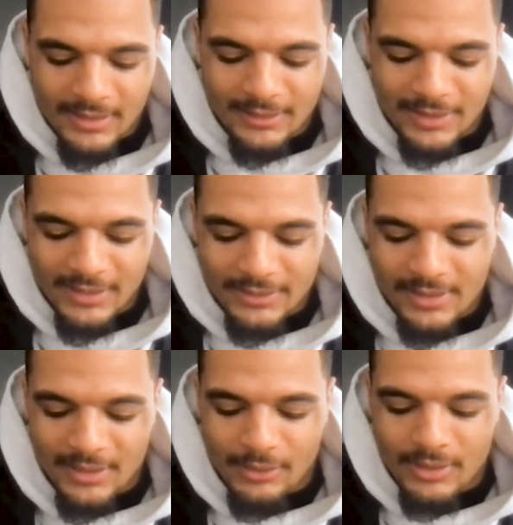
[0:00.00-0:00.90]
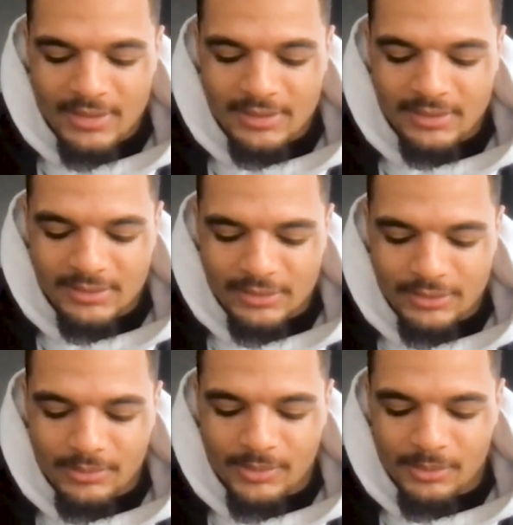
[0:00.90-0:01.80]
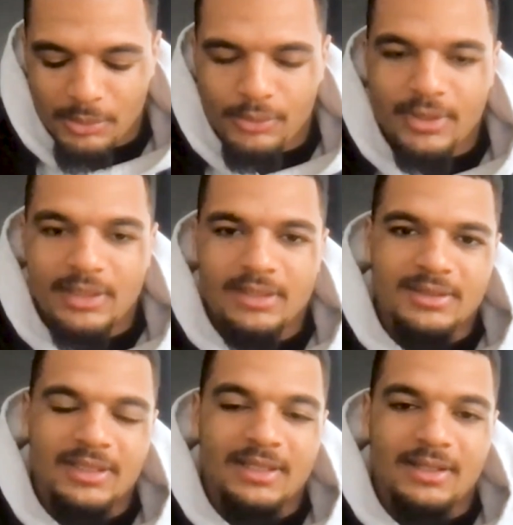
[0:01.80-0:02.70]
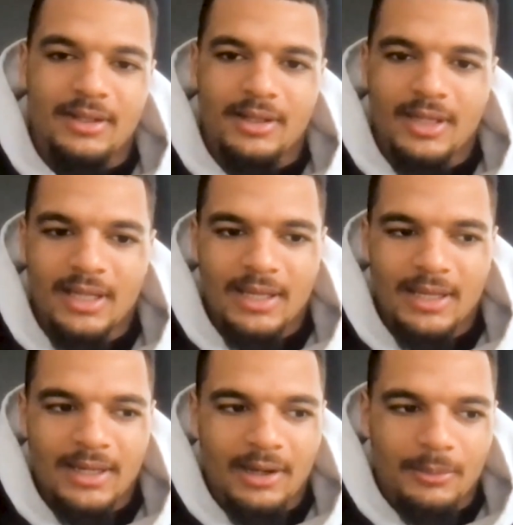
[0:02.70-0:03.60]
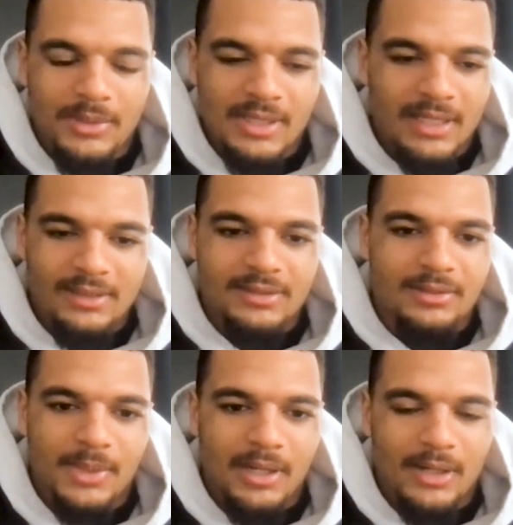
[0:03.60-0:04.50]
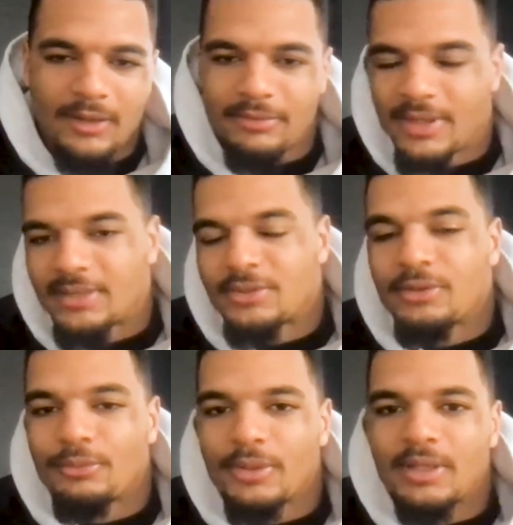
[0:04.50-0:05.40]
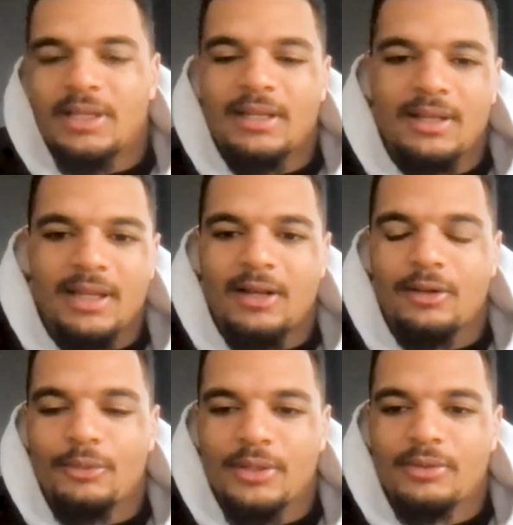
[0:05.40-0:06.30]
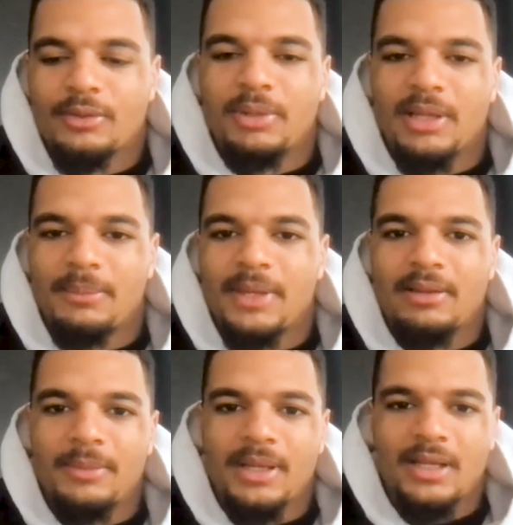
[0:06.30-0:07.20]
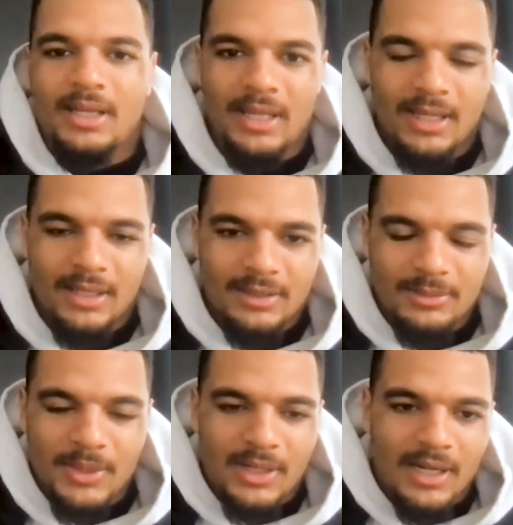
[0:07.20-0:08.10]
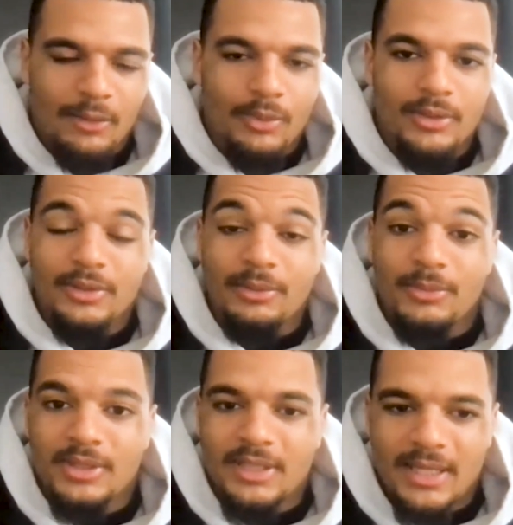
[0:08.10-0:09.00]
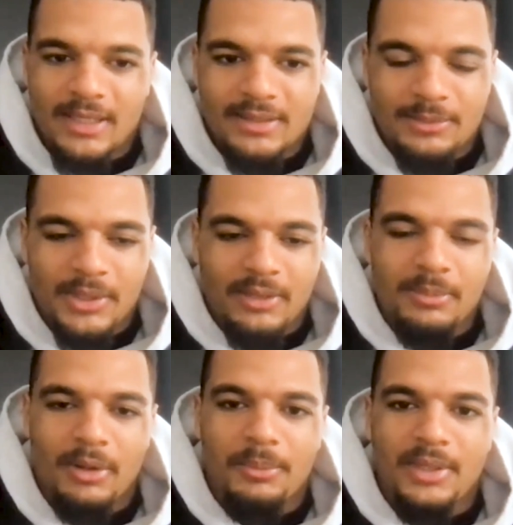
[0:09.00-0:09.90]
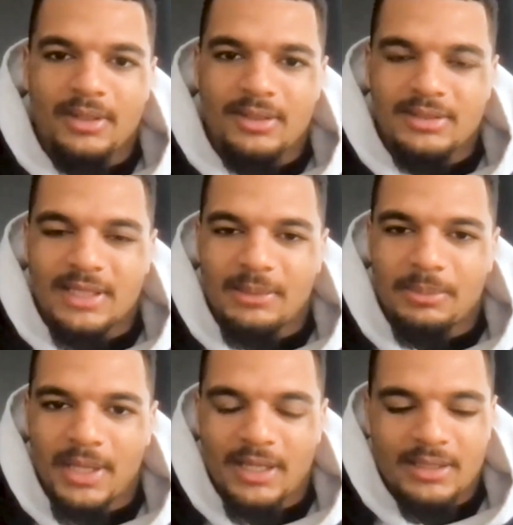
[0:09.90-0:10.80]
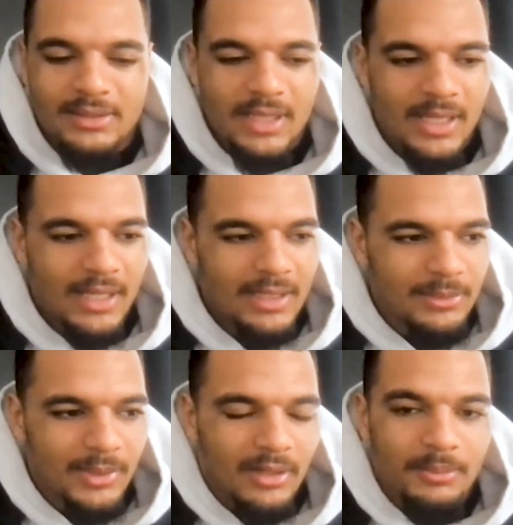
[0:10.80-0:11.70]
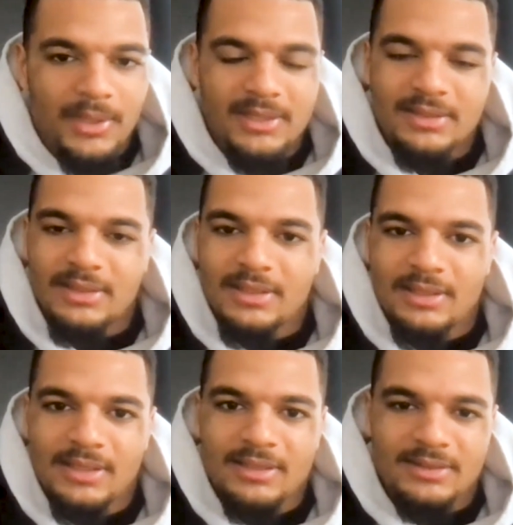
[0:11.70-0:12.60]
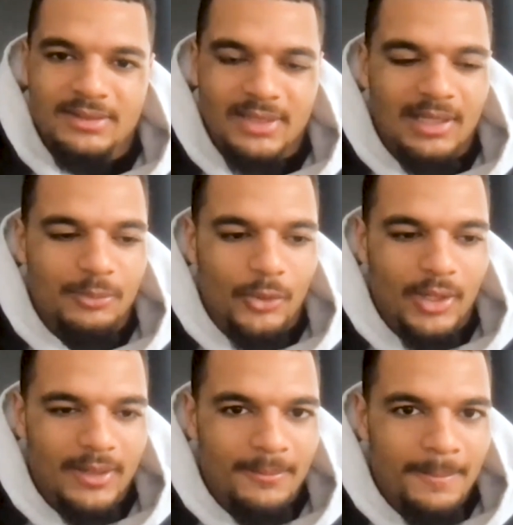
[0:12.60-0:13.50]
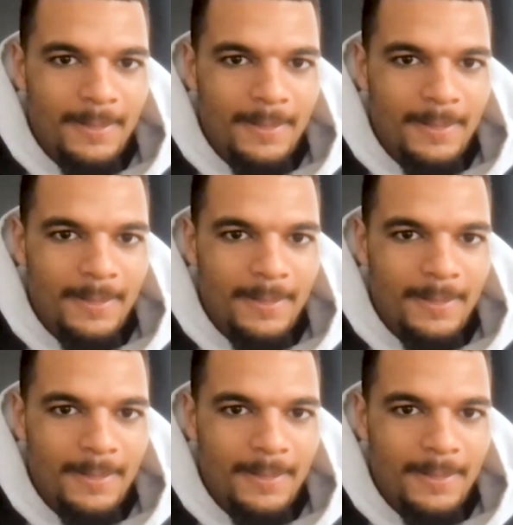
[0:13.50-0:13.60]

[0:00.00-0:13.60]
Because like you said, cohesion is extremely important in a secondary. It's not just about how fast you can run and how great you can play man-to-man. It's about how well you communicate. It's about everybody being on the same page. It's about everybody seeing things the same way.